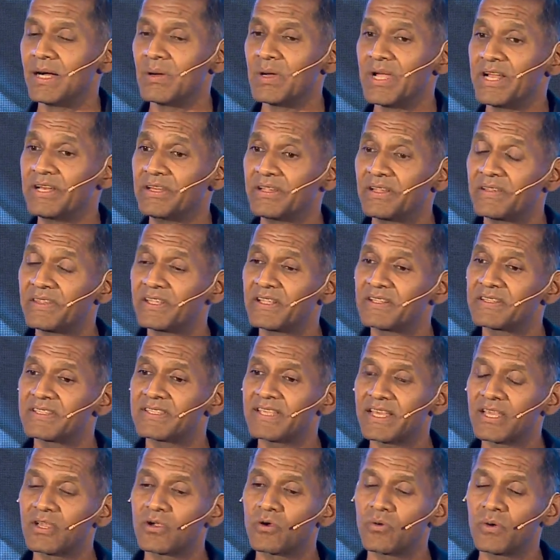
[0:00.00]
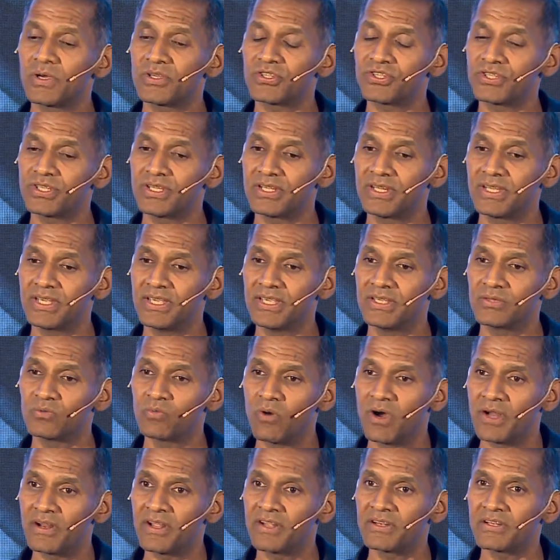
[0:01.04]
And I think the second question
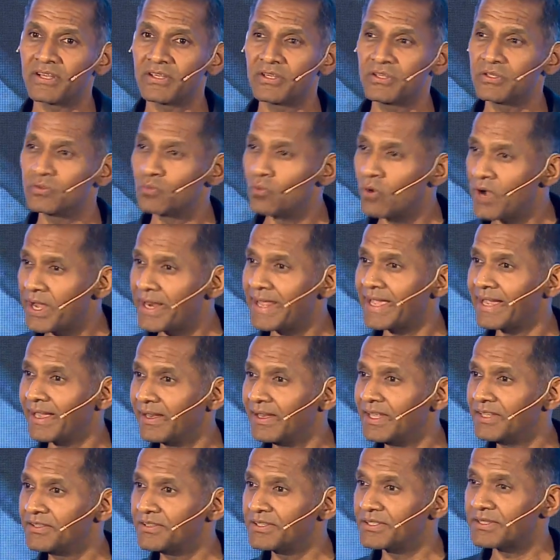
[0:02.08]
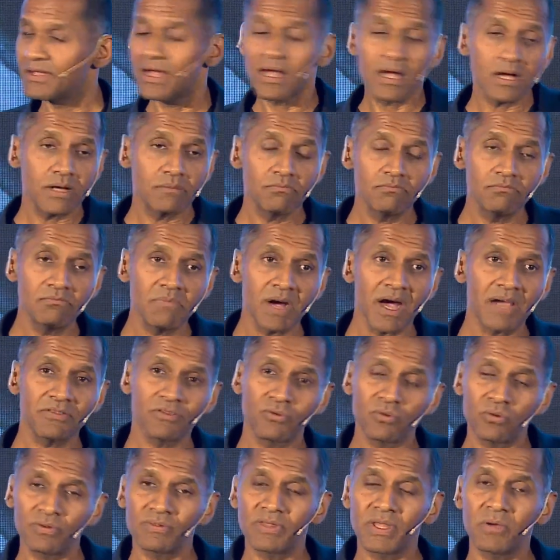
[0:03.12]
is, why don't I use wide-angle lenses?
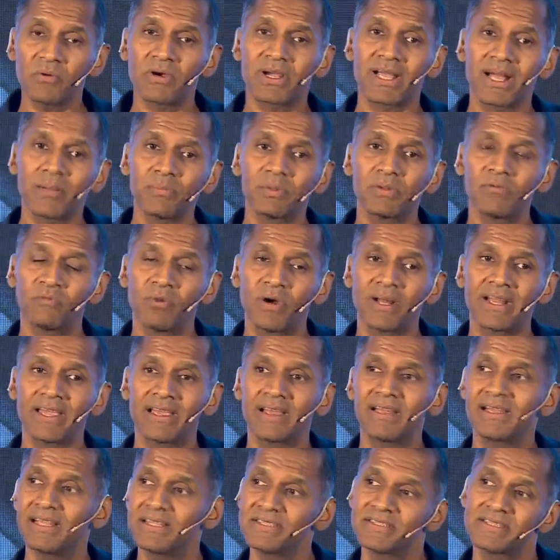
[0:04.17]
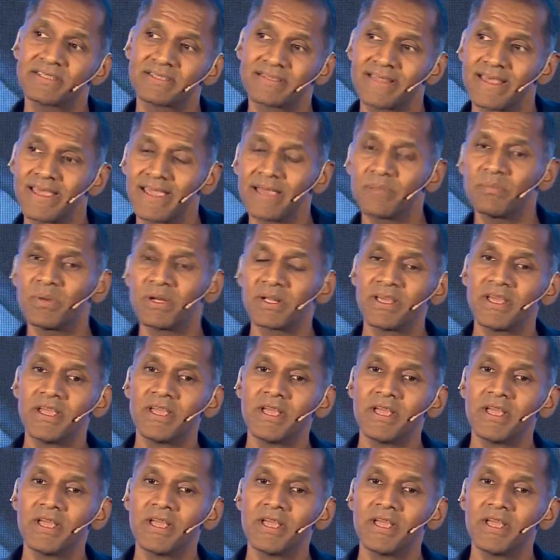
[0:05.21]
I thought there were a couple of wide-angle lenses there,